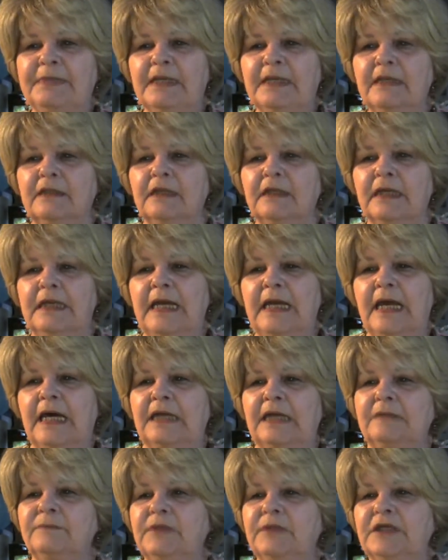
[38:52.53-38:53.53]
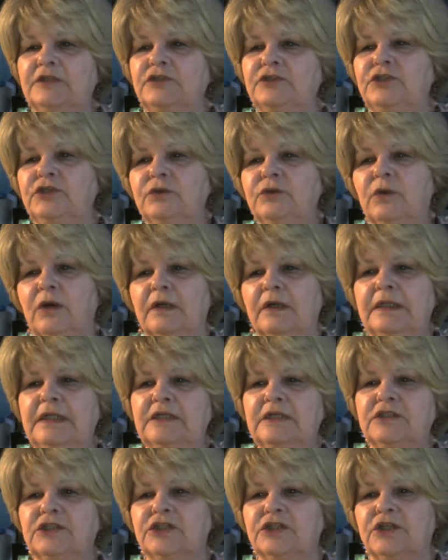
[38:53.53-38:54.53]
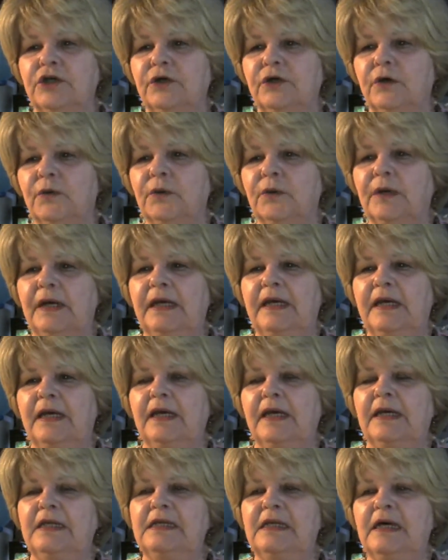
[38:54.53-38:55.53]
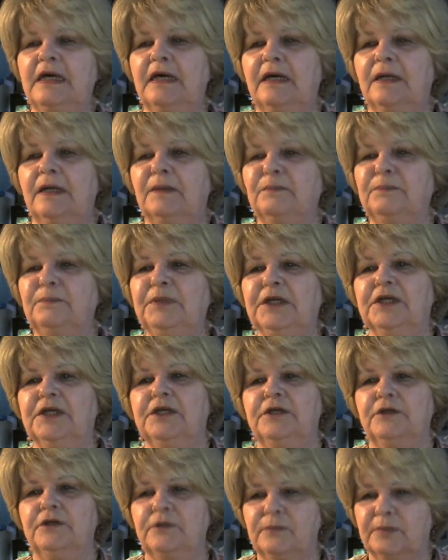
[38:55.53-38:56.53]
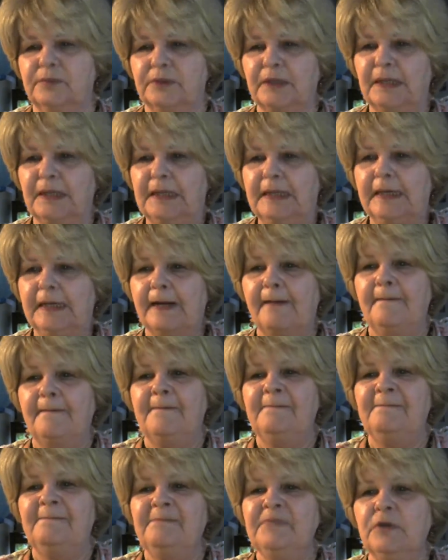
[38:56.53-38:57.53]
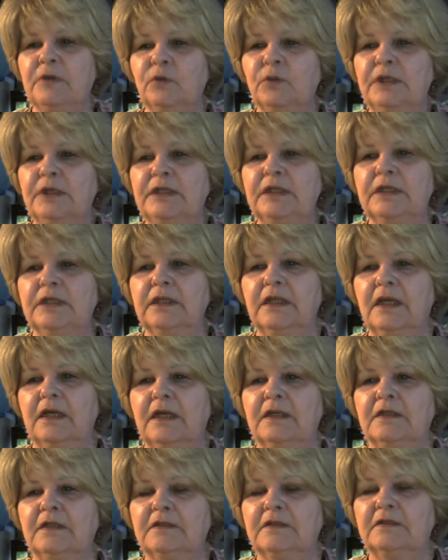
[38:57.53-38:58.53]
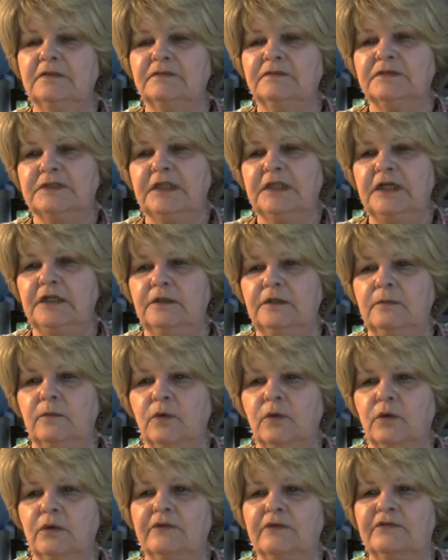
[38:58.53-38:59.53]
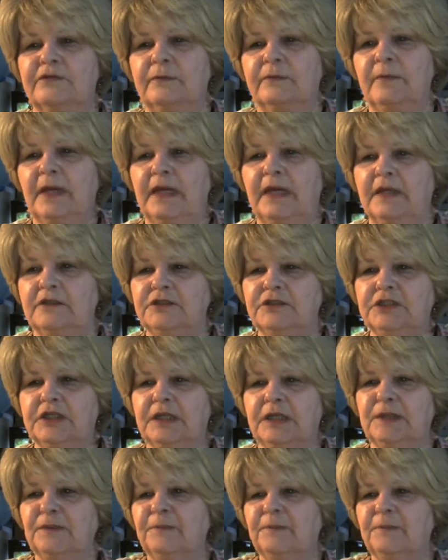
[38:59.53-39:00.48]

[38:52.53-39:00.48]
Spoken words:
let Adam get you on his show and pick your brain. We'd love to hear more from Angie,